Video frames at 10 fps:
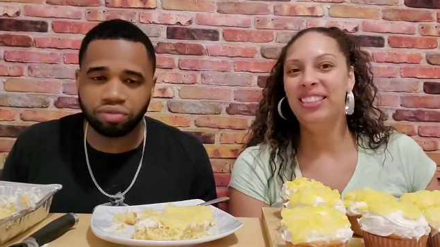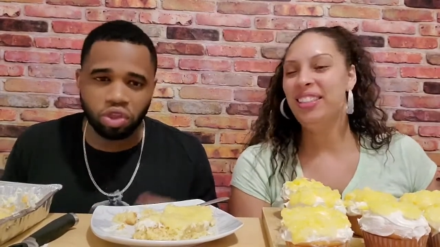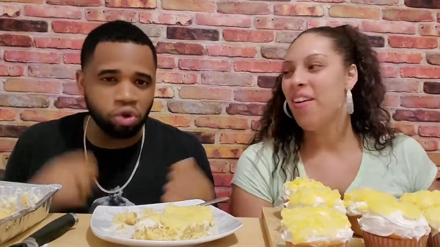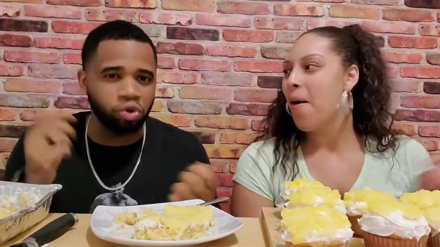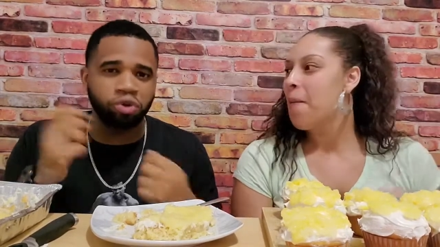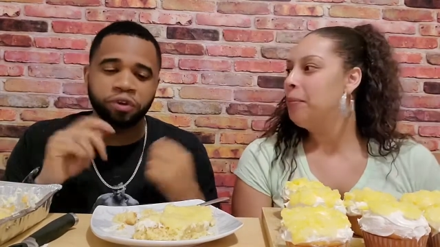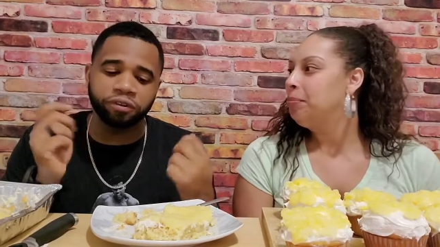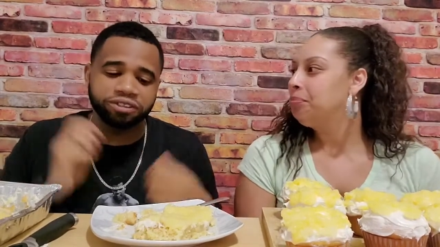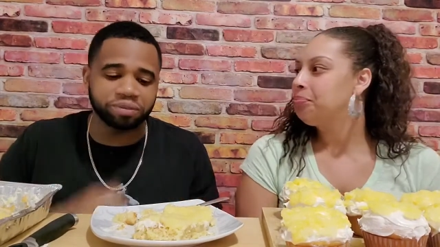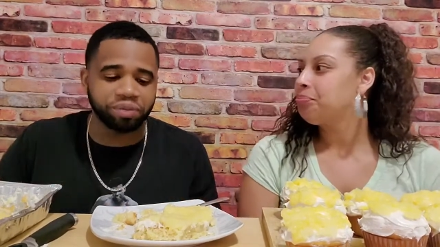Speaker 1: going
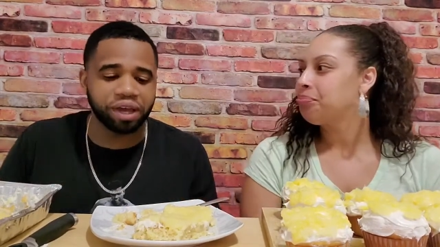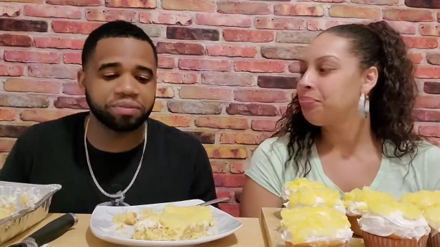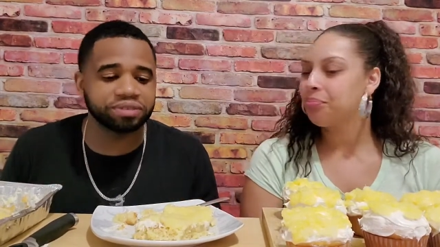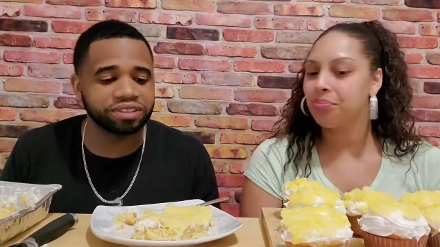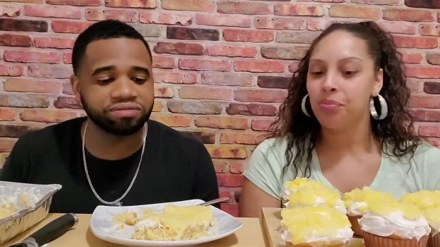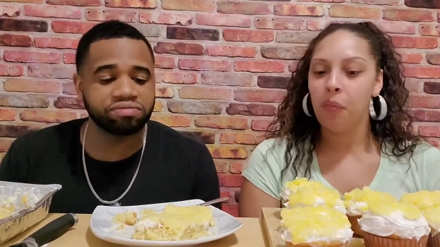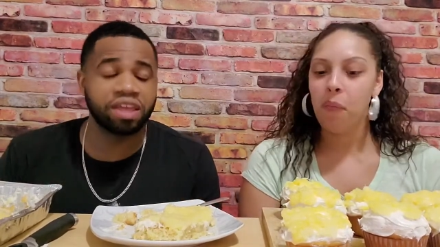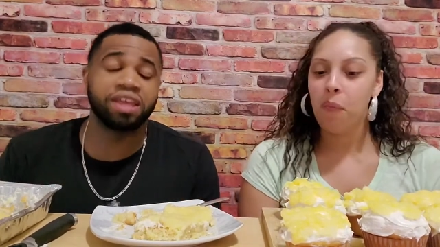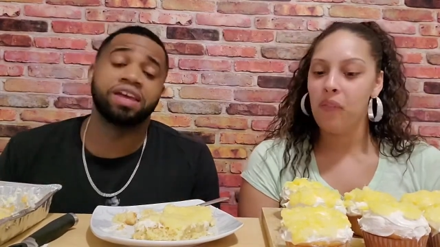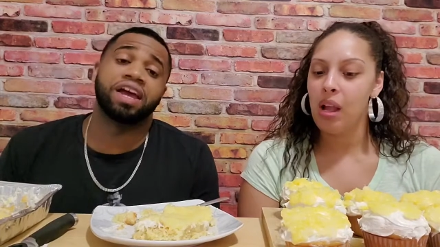over some papers,
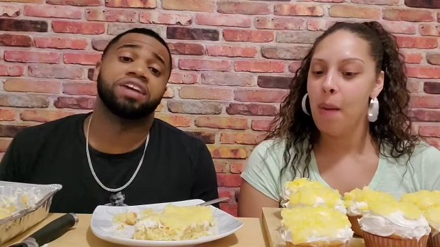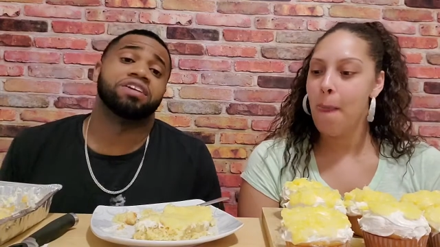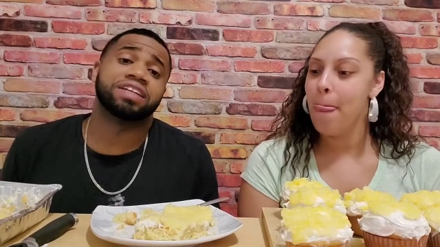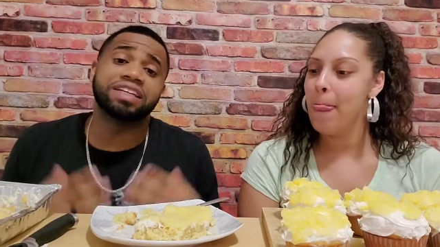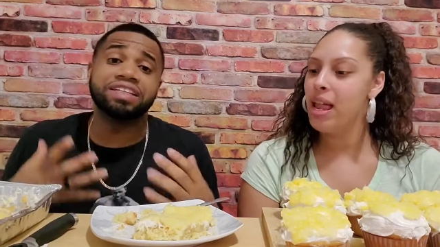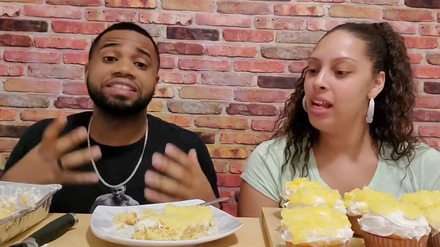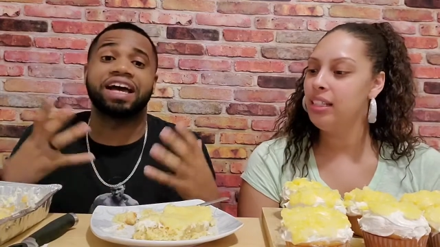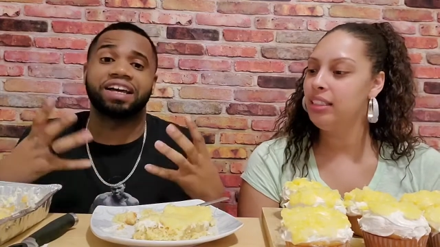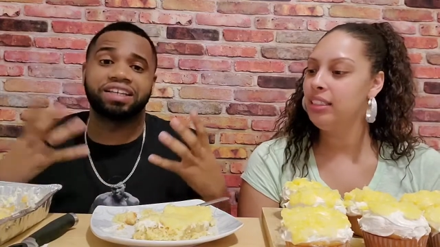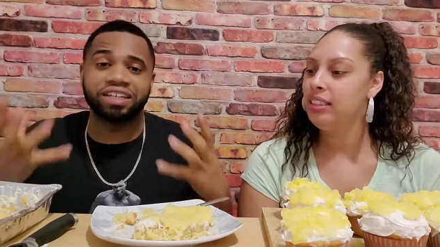and our kids
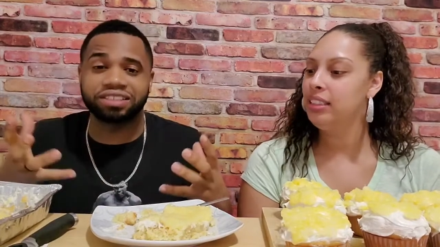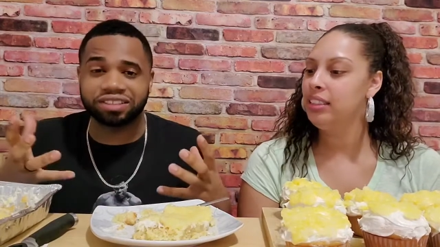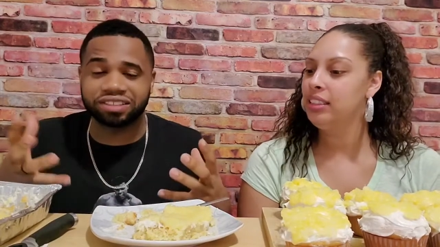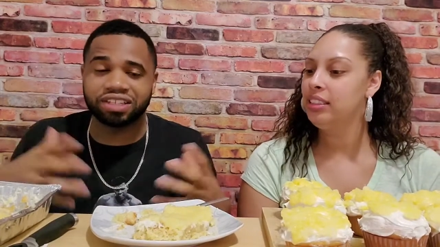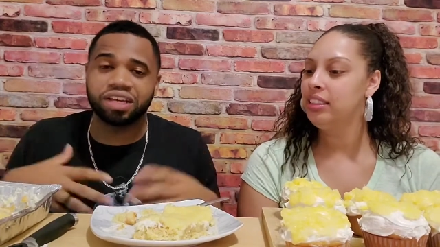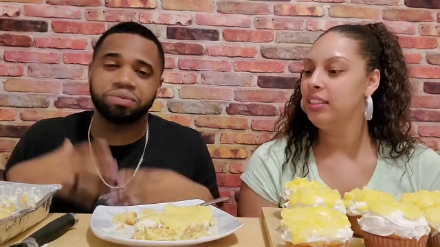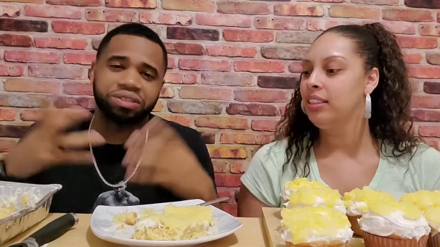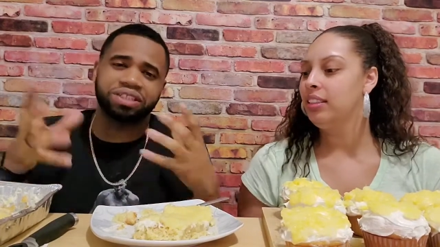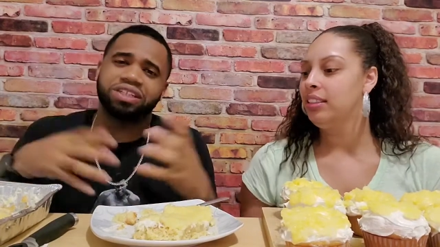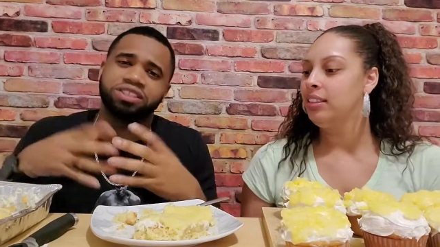got a kitchen set with
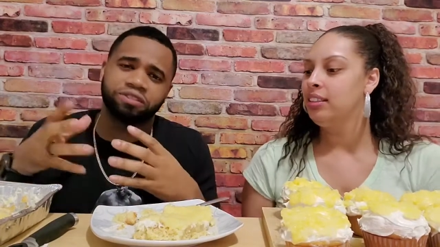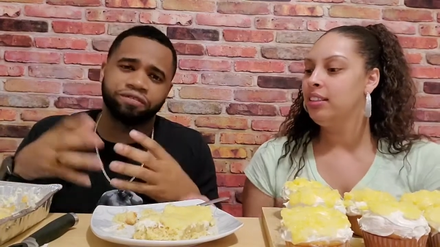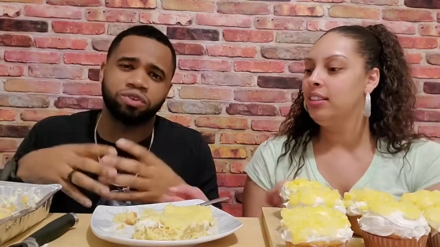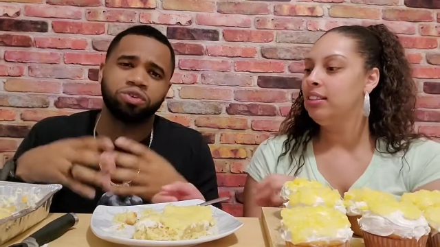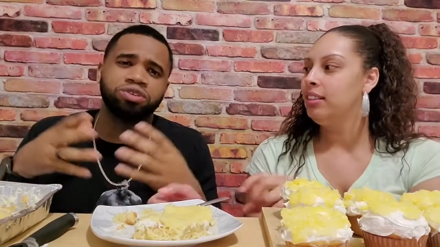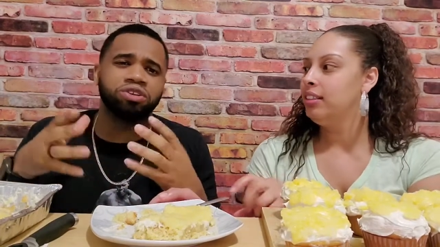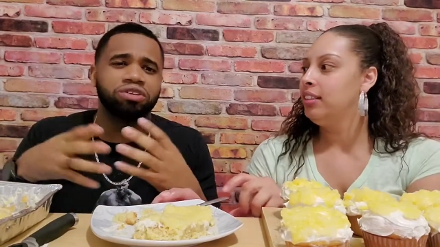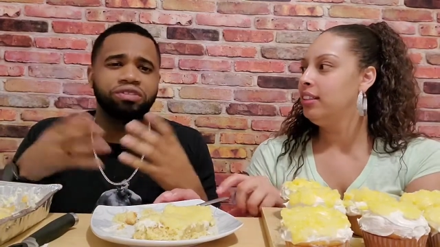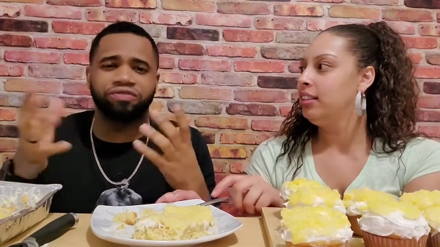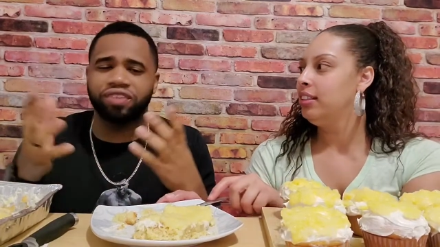the kitchen food, you know,
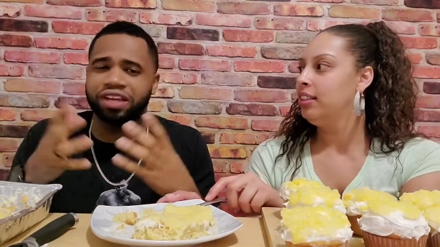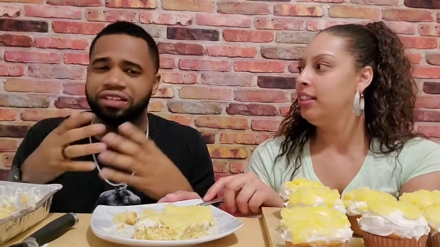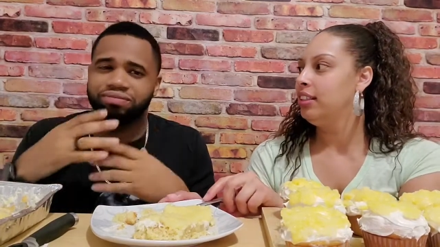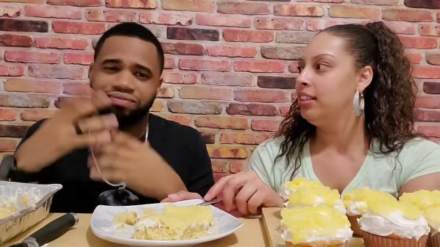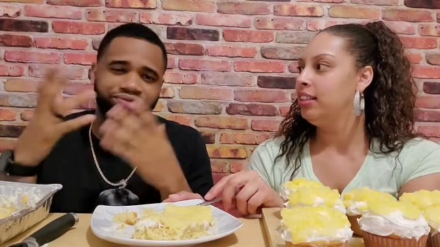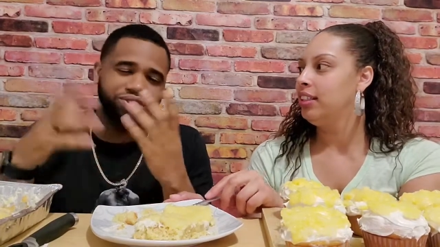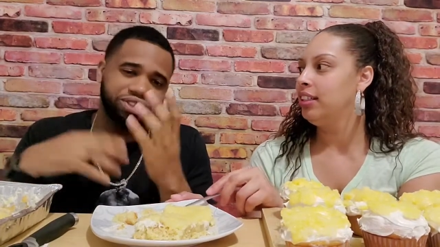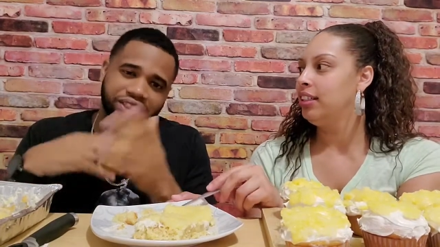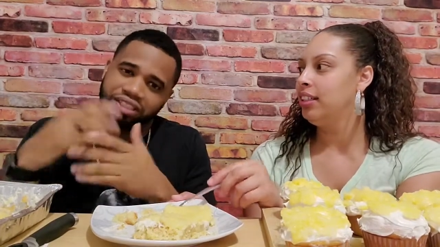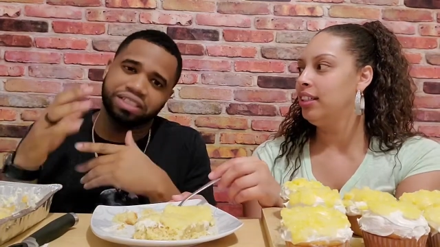the fake
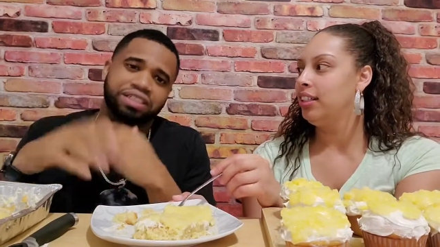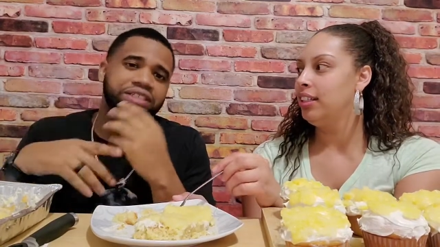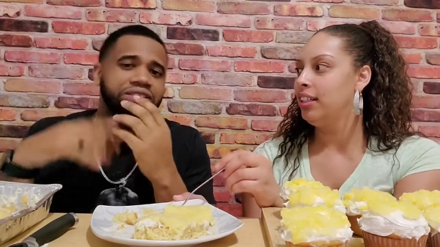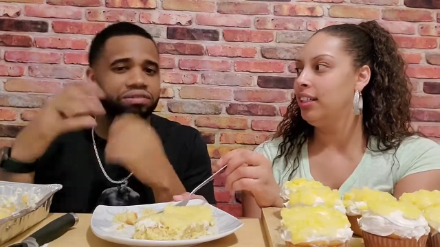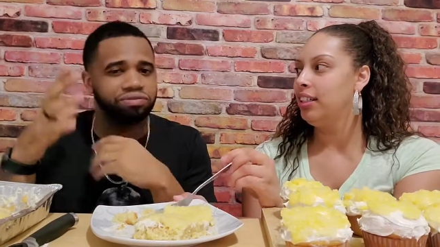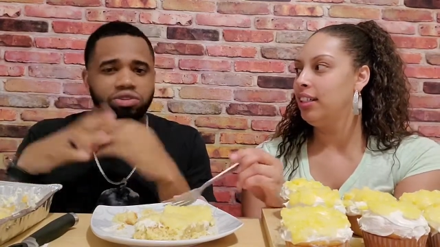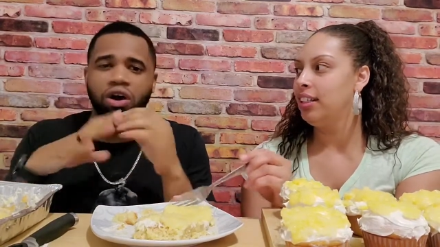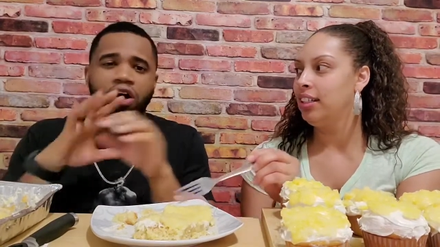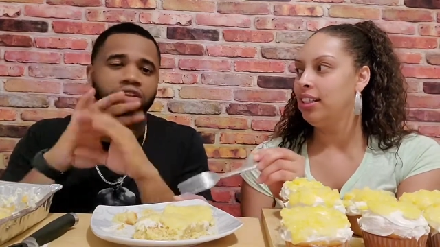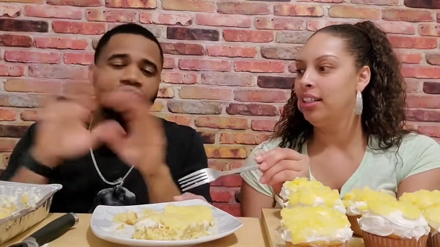chicken and you know,
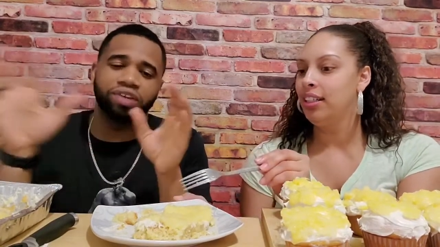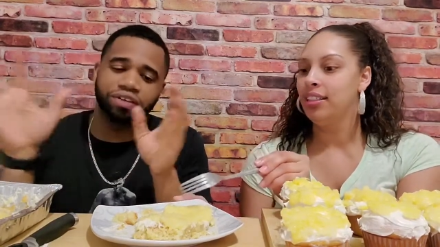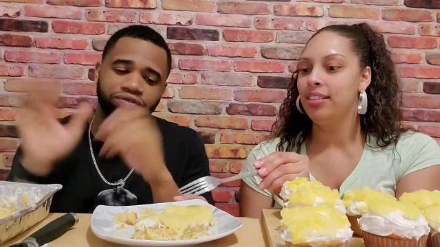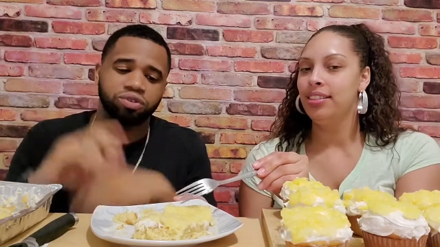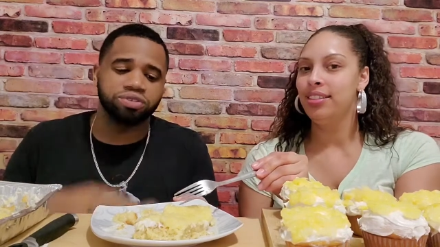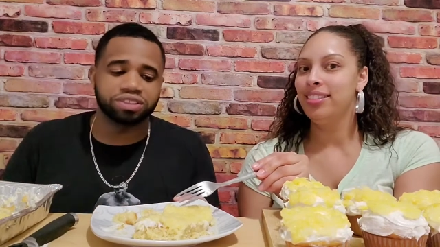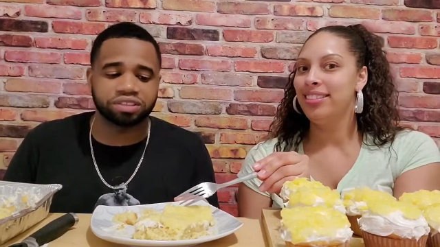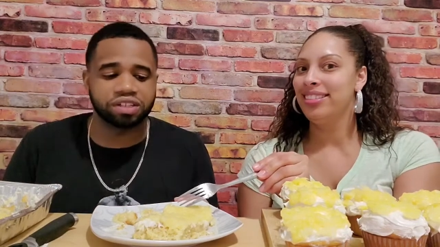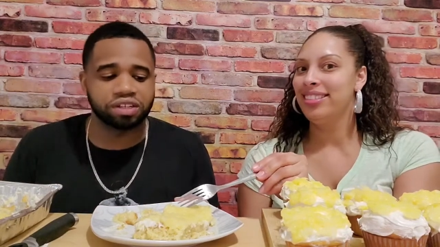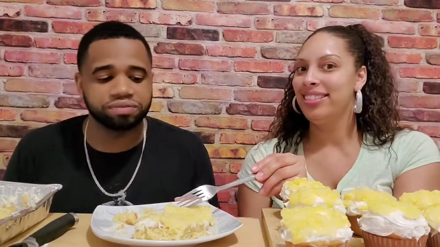all the fake foods and
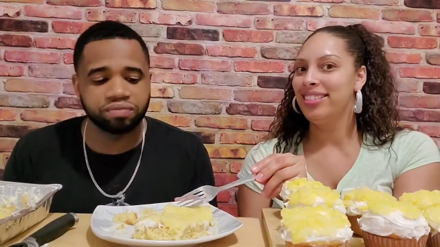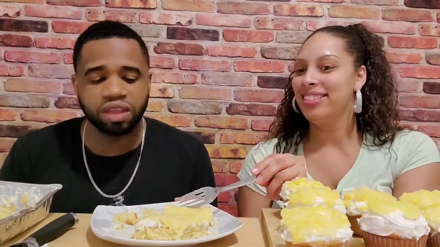stuff.